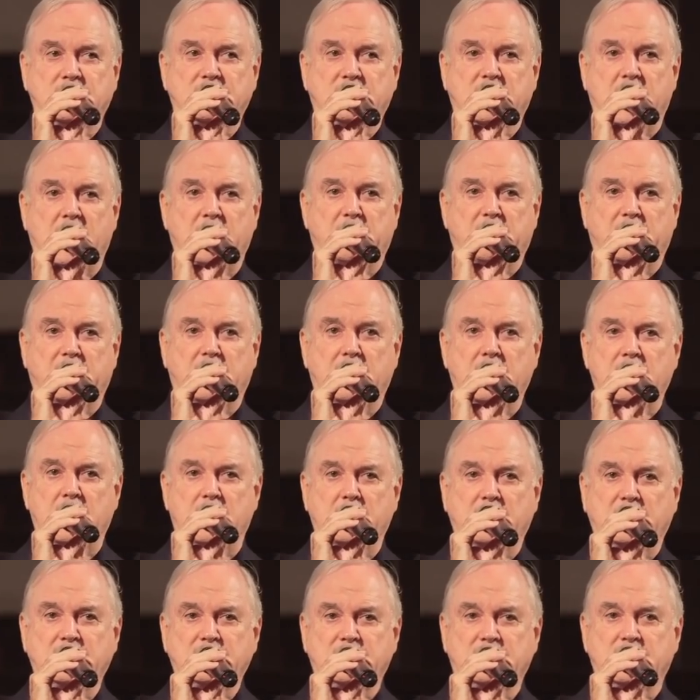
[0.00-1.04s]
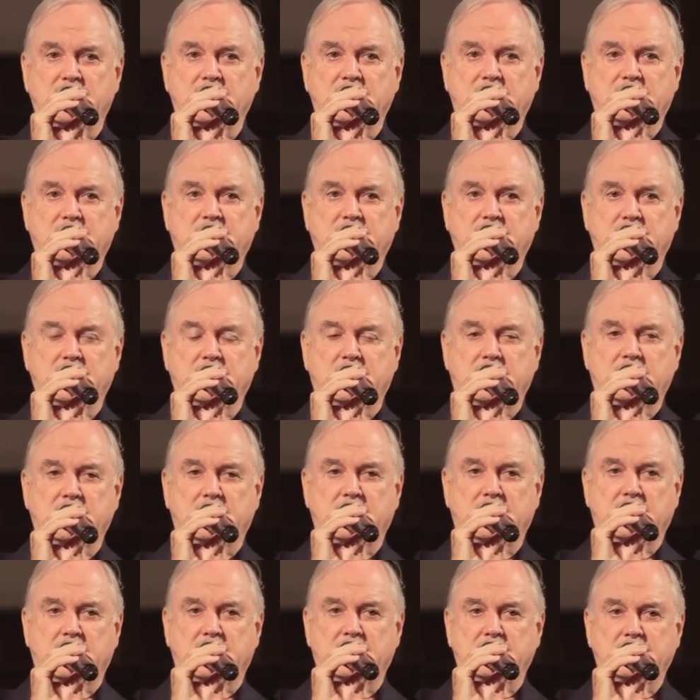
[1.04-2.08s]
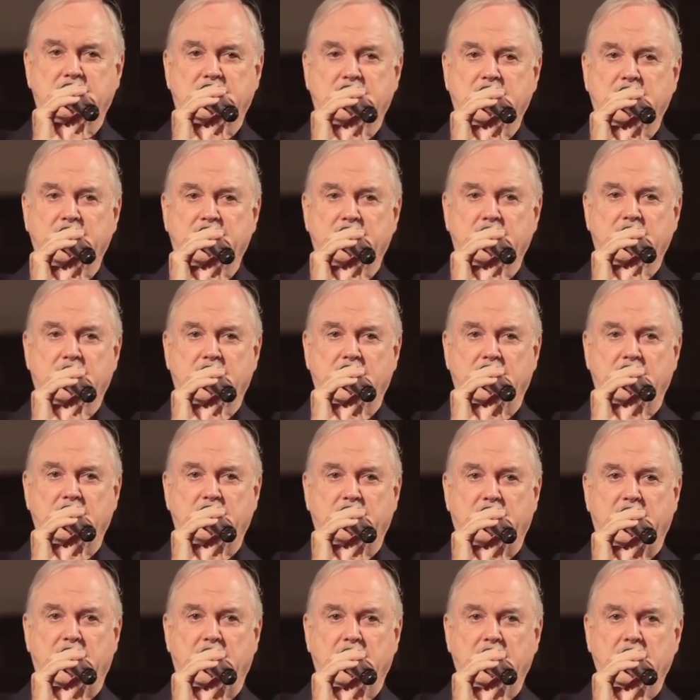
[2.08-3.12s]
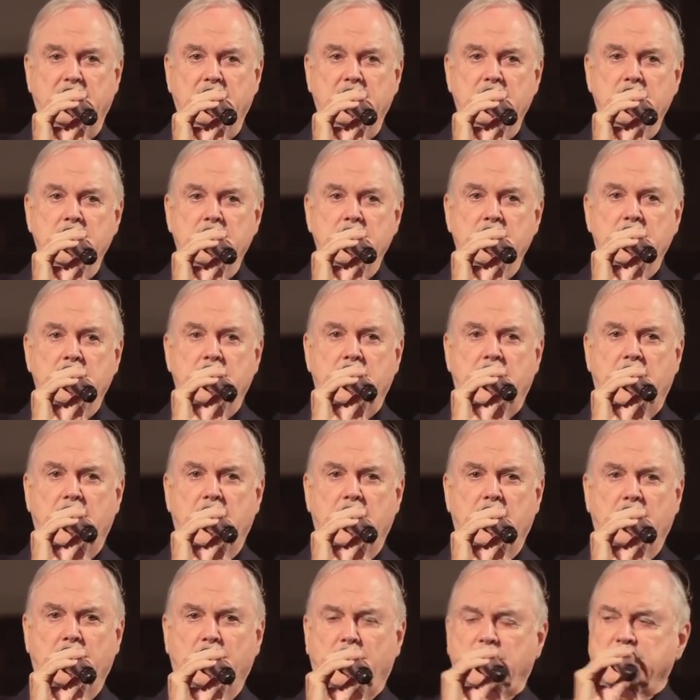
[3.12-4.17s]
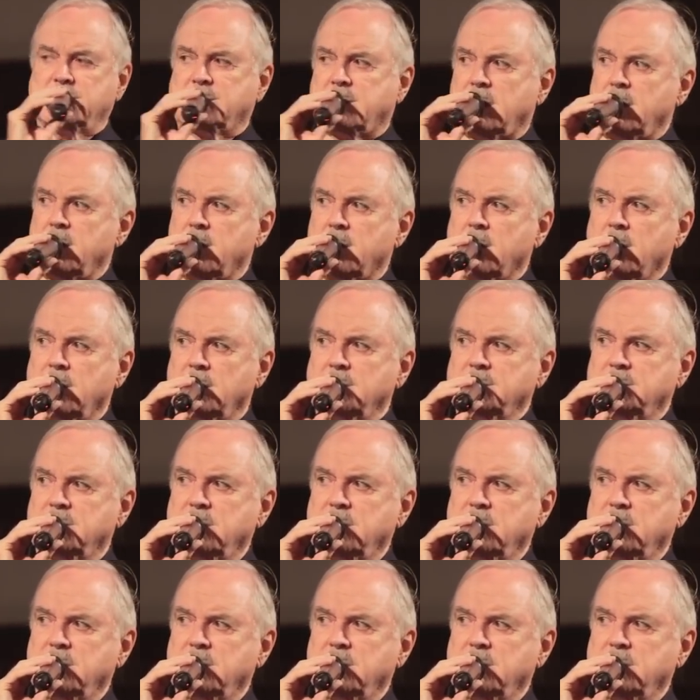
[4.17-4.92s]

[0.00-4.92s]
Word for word: has happened now. I mean, Jon Stewart and Stephen Colbert. And what's the other guy's